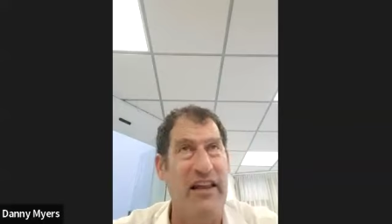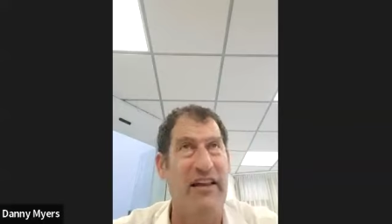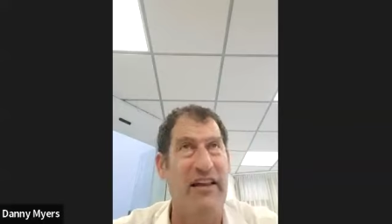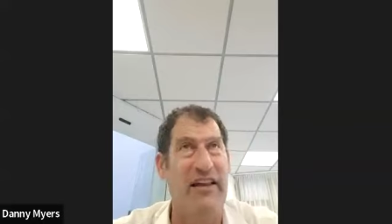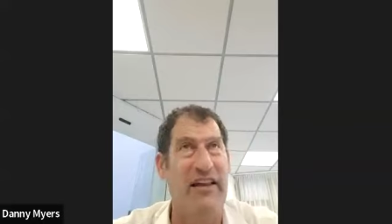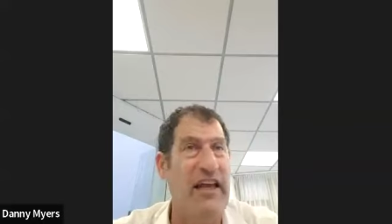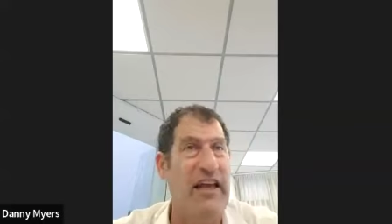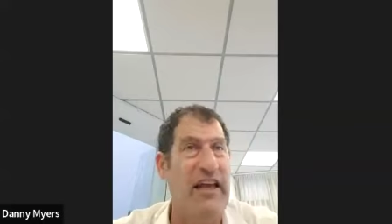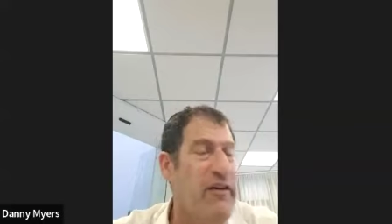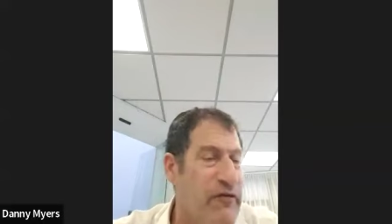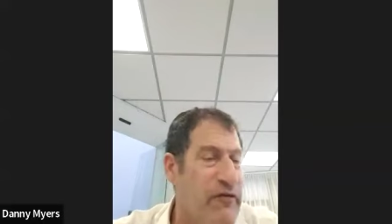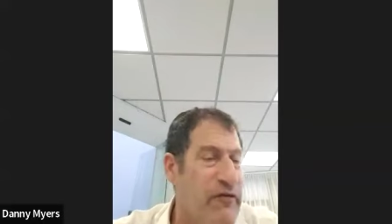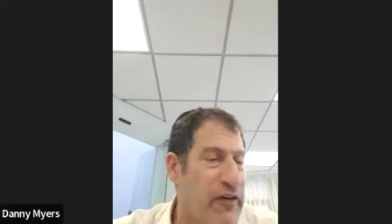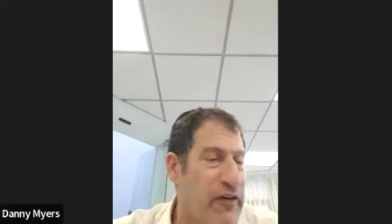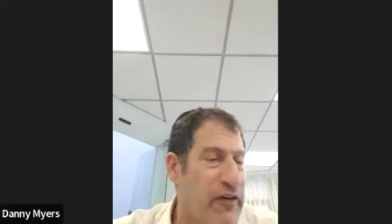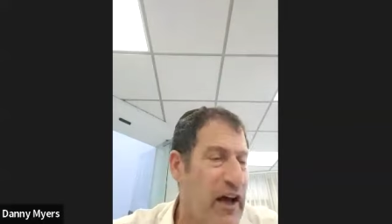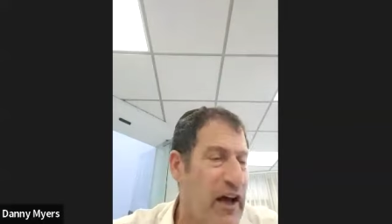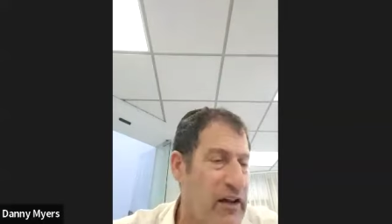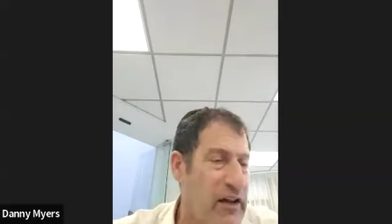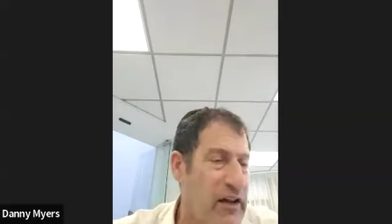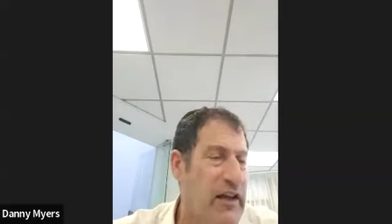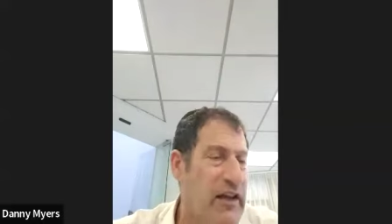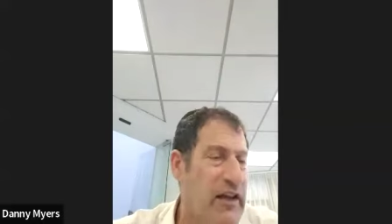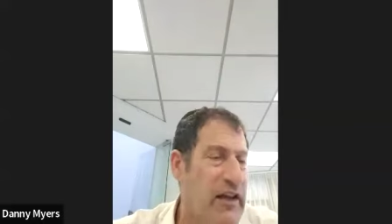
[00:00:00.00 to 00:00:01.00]
He
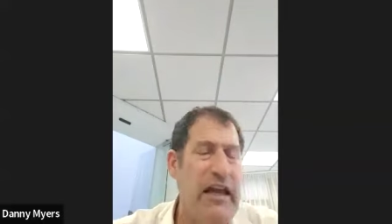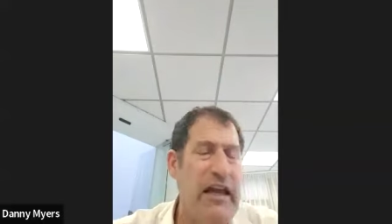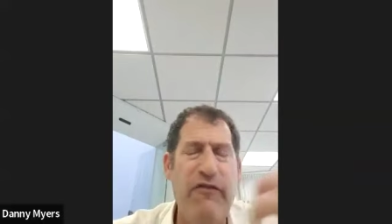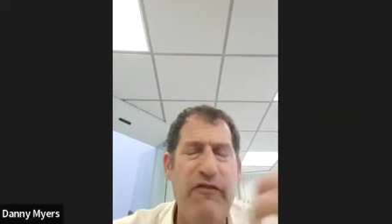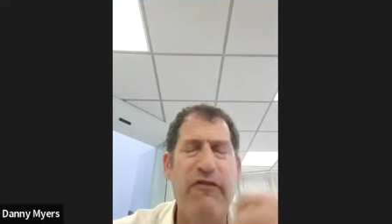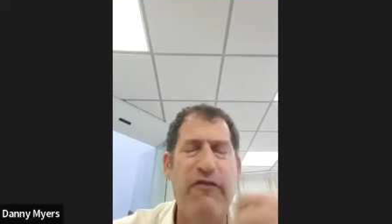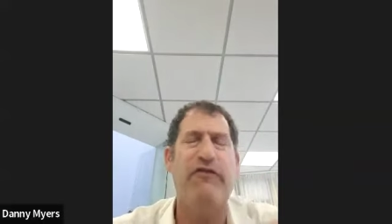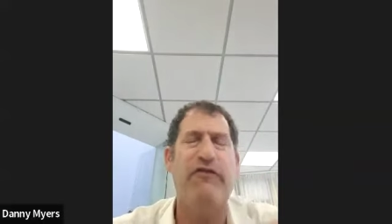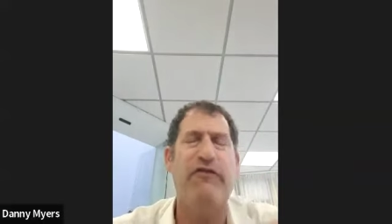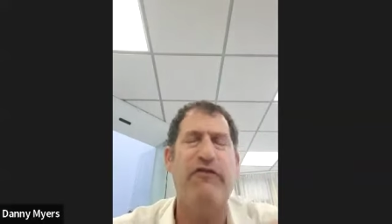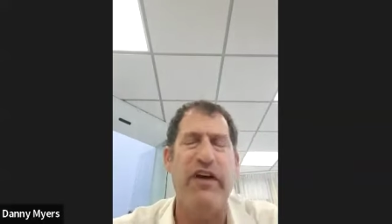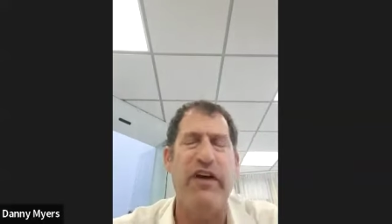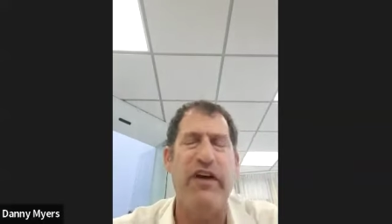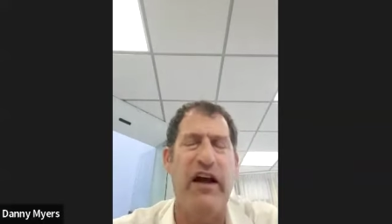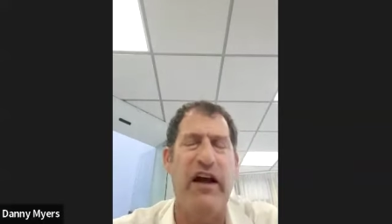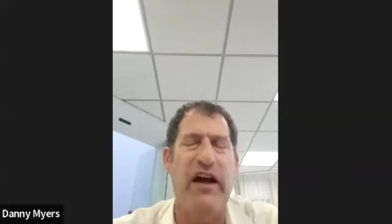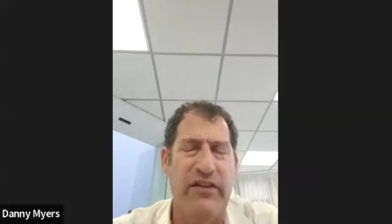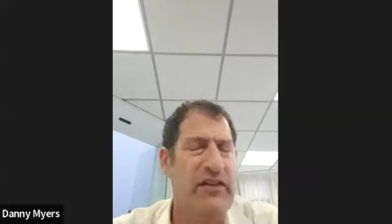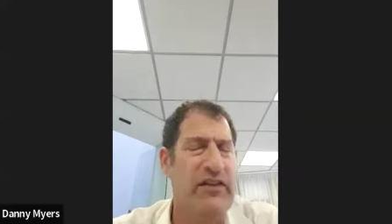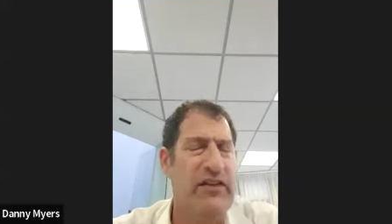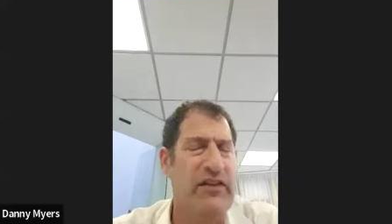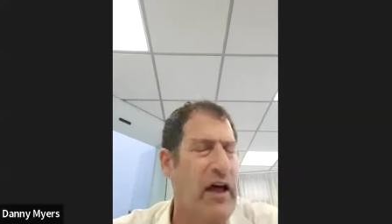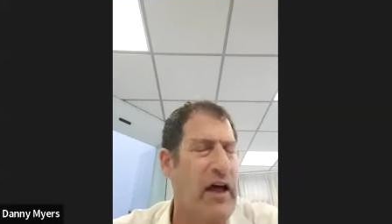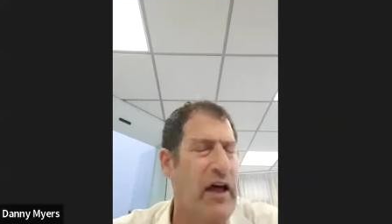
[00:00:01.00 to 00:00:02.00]
felt
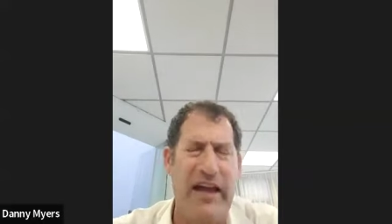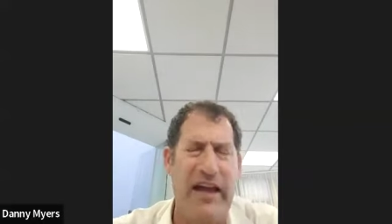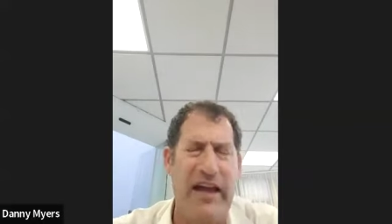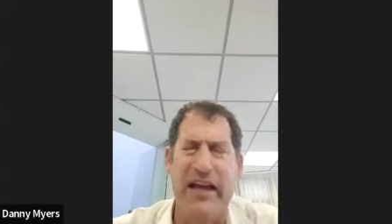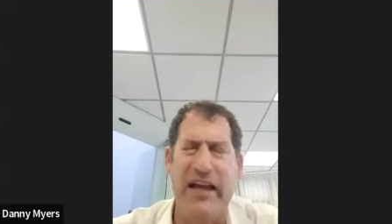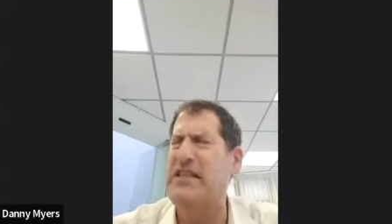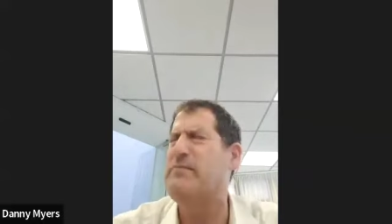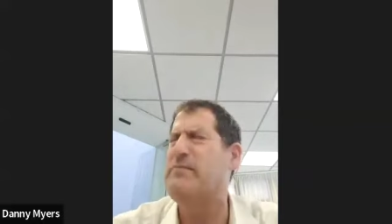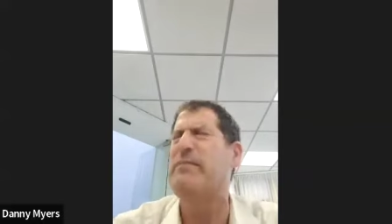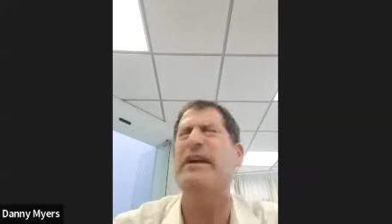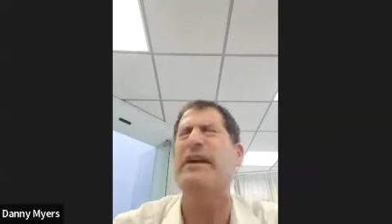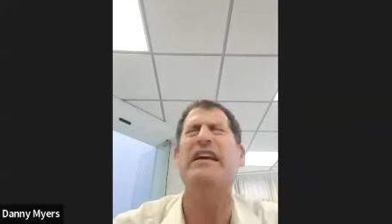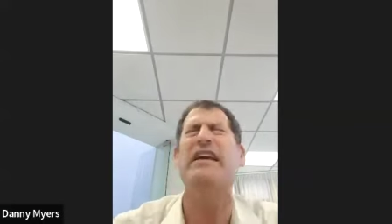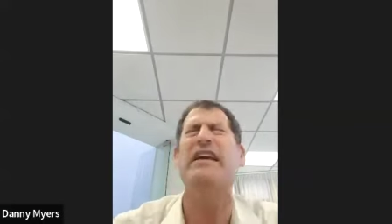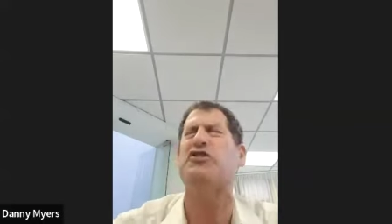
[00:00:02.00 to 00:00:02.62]
his biggest